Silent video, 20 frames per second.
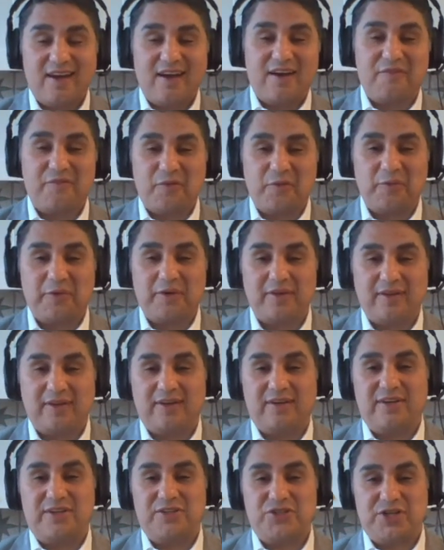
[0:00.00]
Uh, we're really
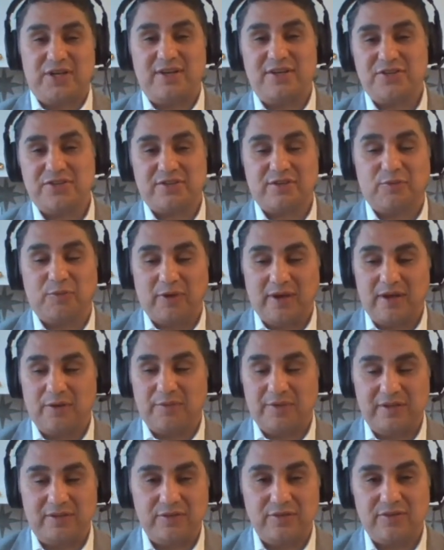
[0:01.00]
going to change the
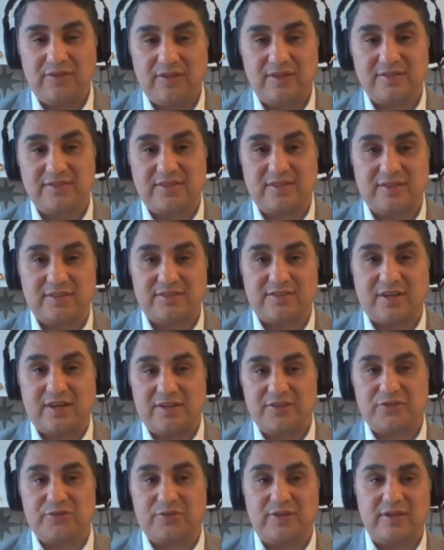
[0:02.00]
way we do things in this
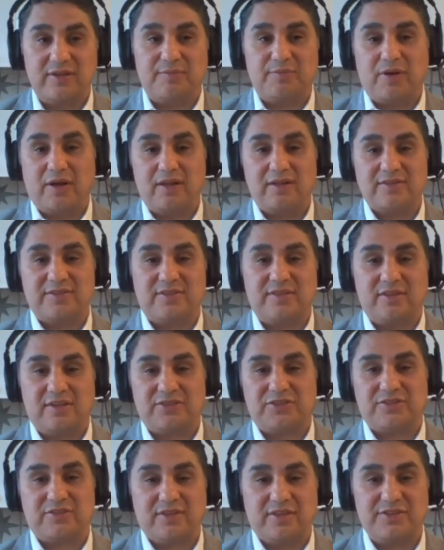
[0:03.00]
country. Policy and
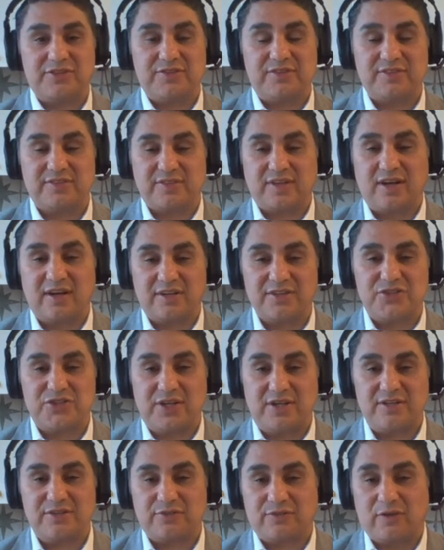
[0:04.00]
legislation's got to
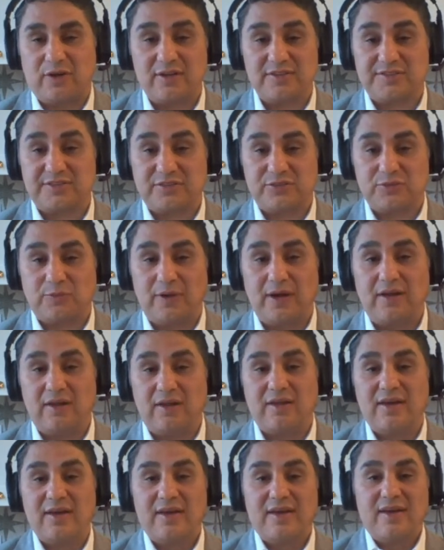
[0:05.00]
change for us as
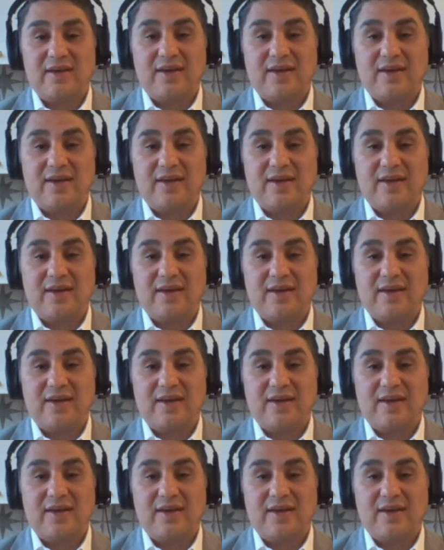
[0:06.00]
well.